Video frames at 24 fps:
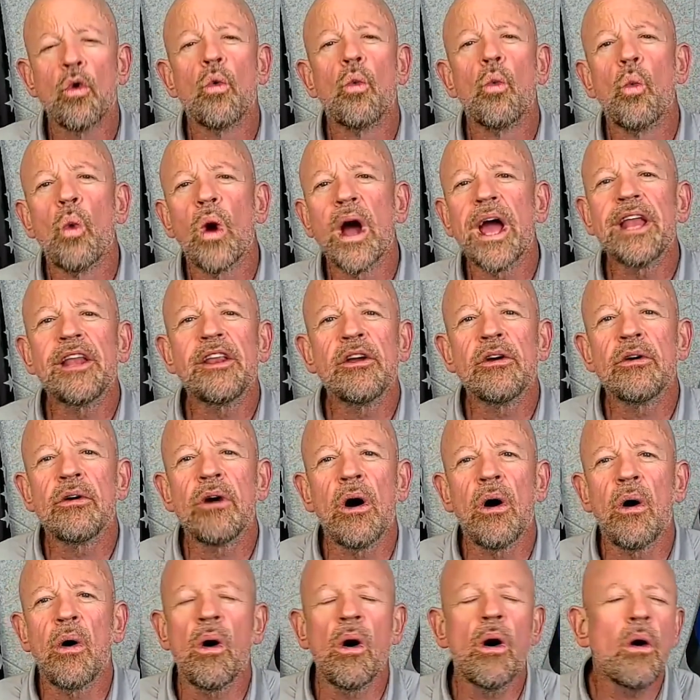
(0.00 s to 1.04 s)
when you
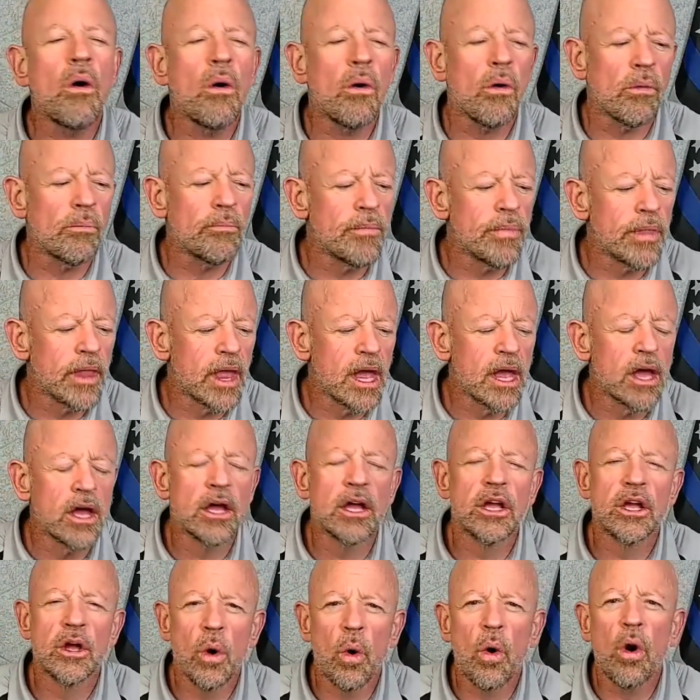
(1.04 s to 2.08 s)
go home,
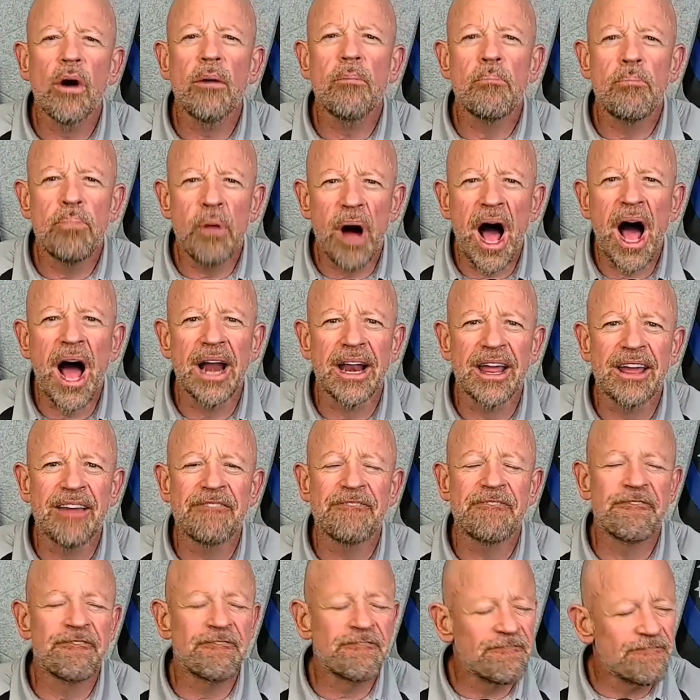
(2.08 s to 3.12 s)
your body
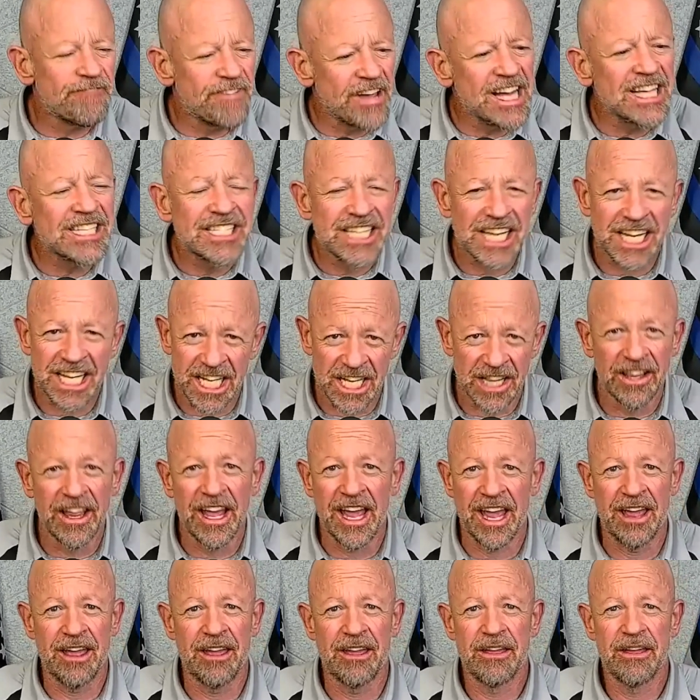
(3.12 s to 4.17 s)

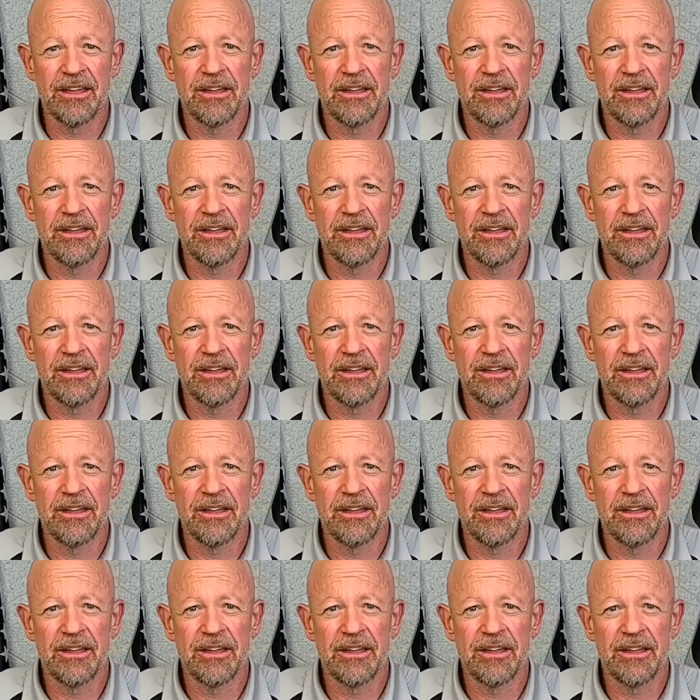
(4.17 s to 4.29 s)
physically